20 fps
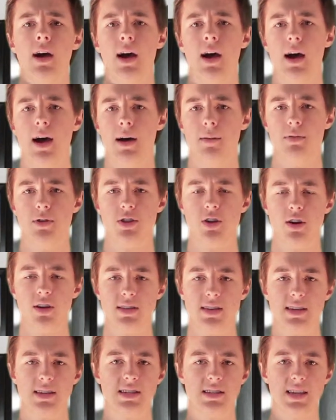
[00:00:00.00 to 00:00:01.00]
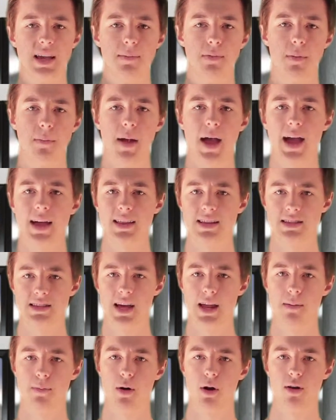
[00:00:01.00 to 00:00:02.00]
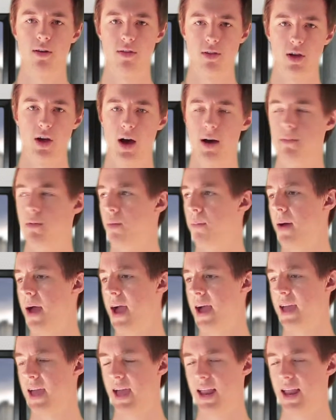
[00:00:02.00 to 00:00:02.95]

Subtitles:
But that's a separate pack. It's not a part of the combo pack.